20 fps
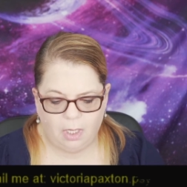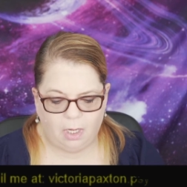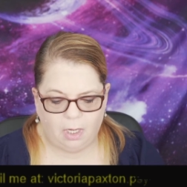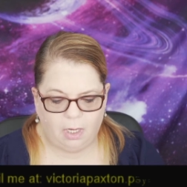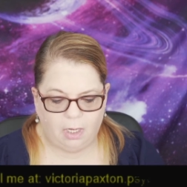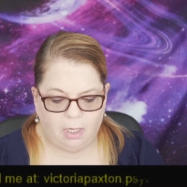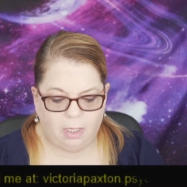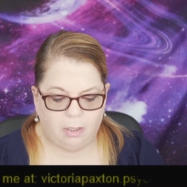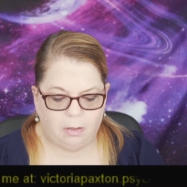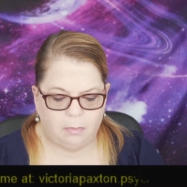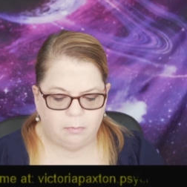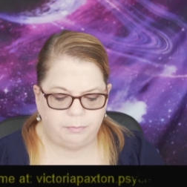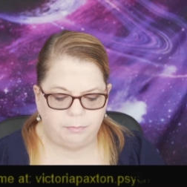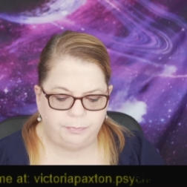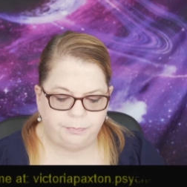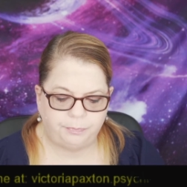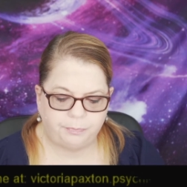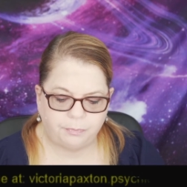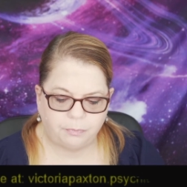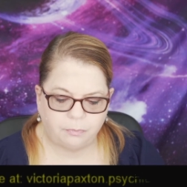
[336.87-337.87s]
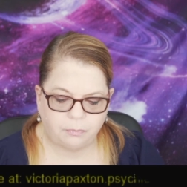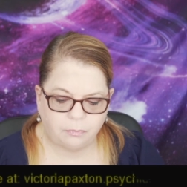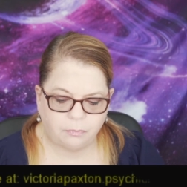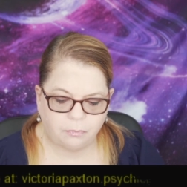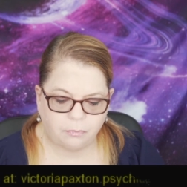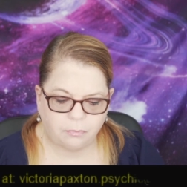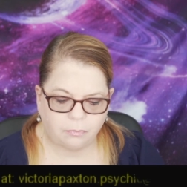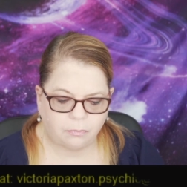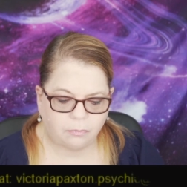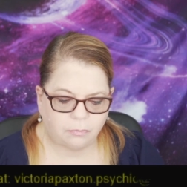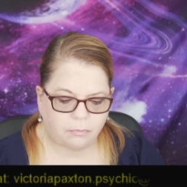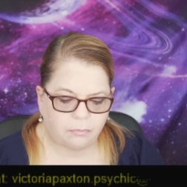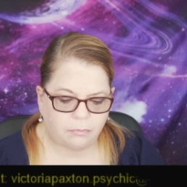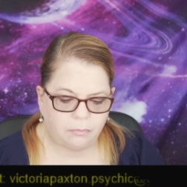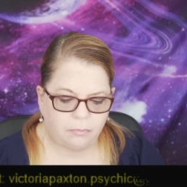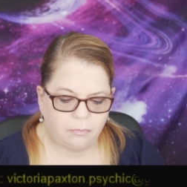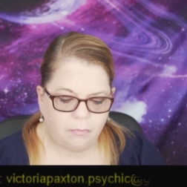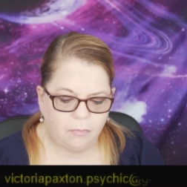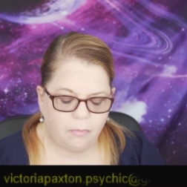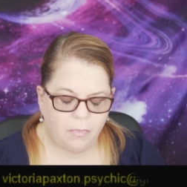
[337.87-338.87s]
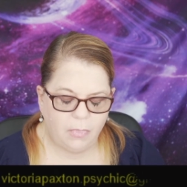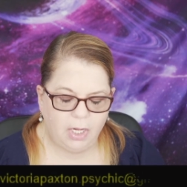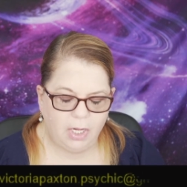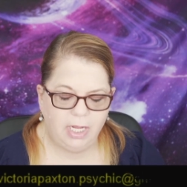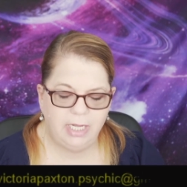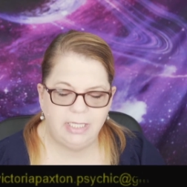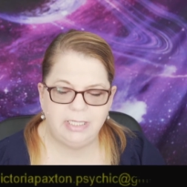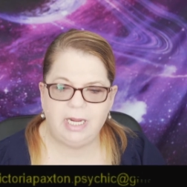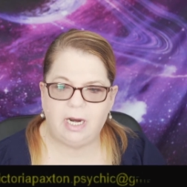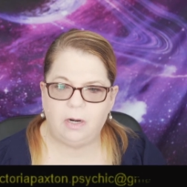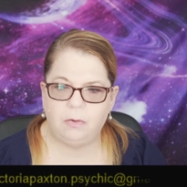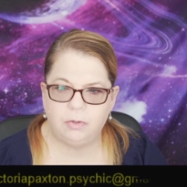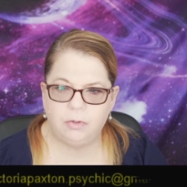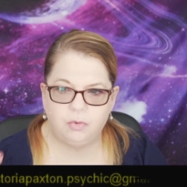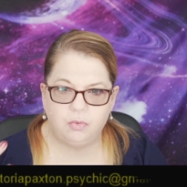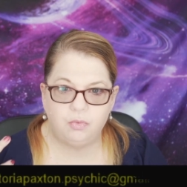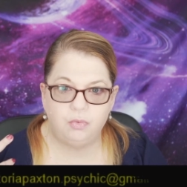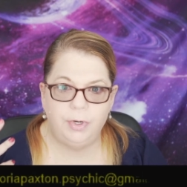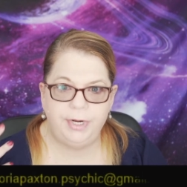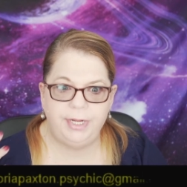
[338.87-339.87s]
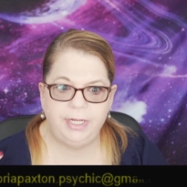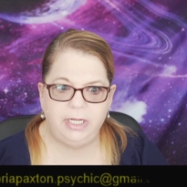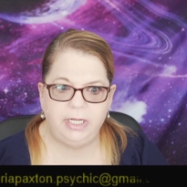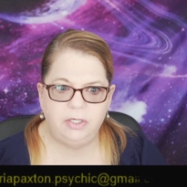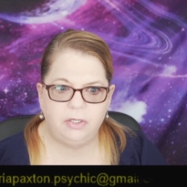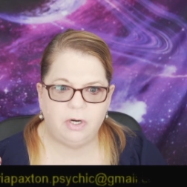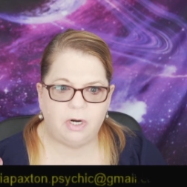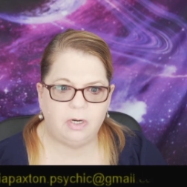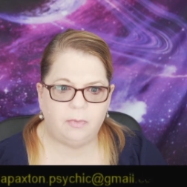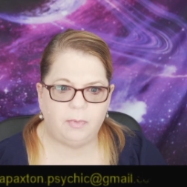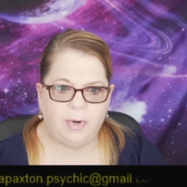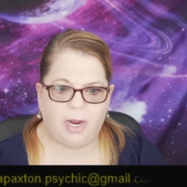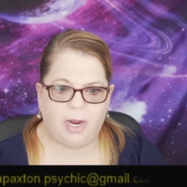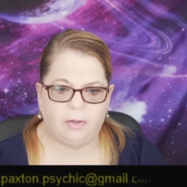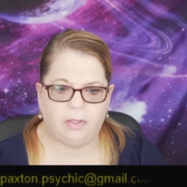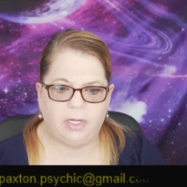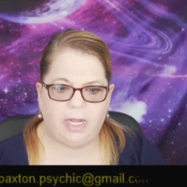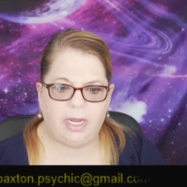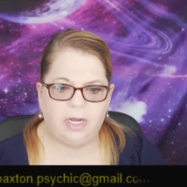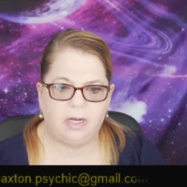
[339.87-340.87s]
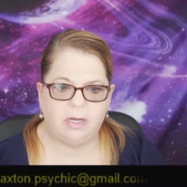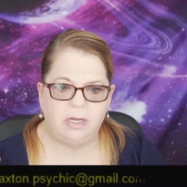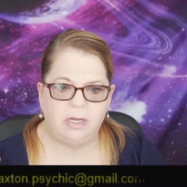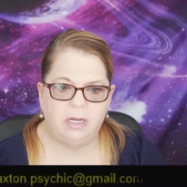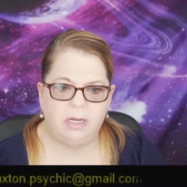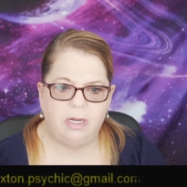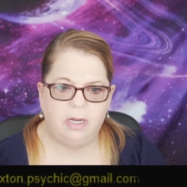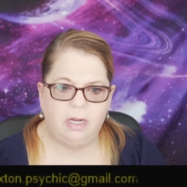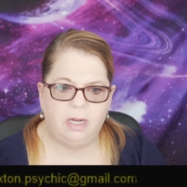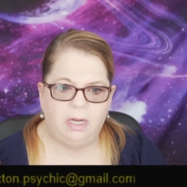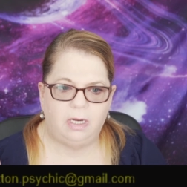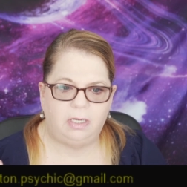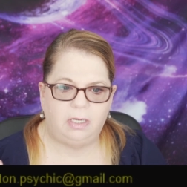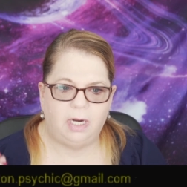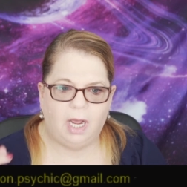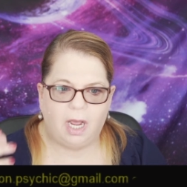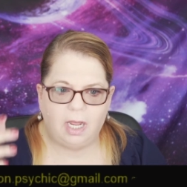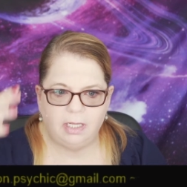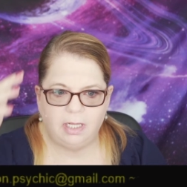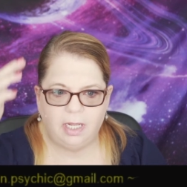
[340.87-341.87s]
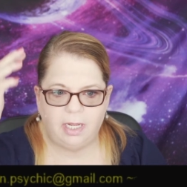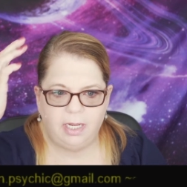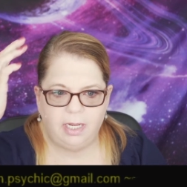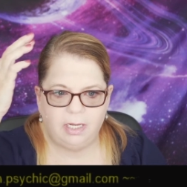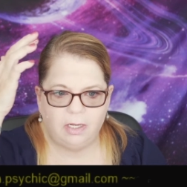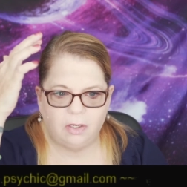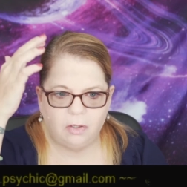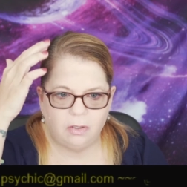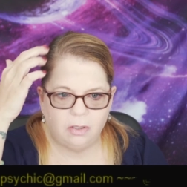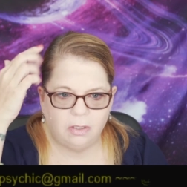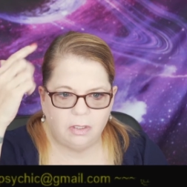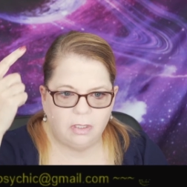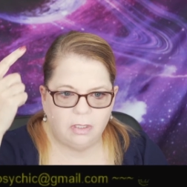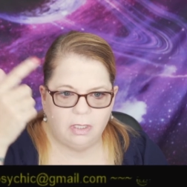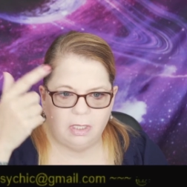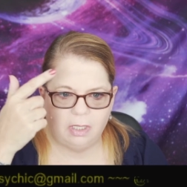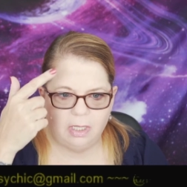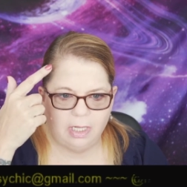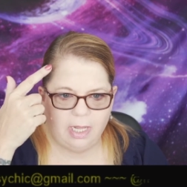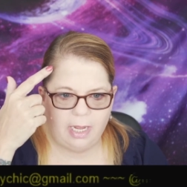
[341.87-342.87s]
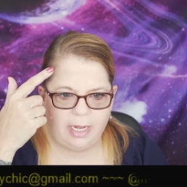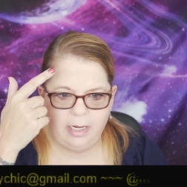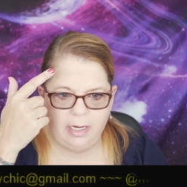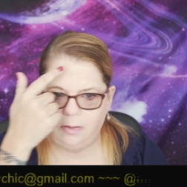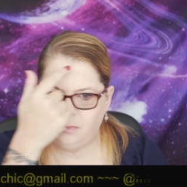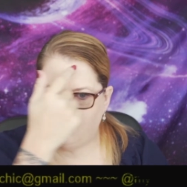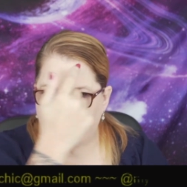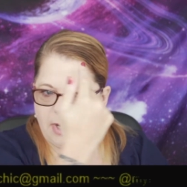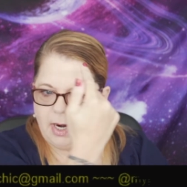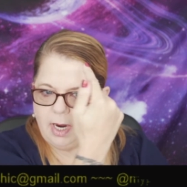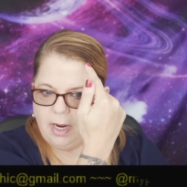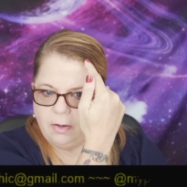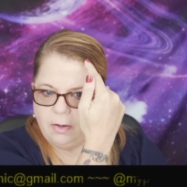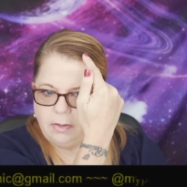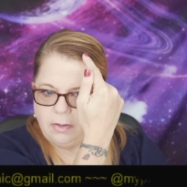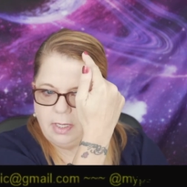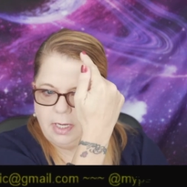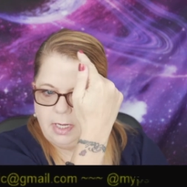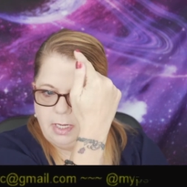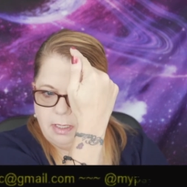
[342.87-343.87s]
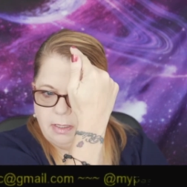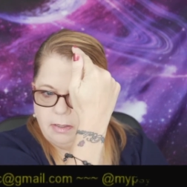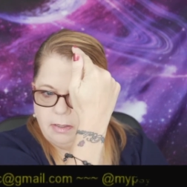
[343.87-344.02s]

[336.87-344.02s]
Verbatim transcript: Um, his hair was really dark brown, like not like light brown, like,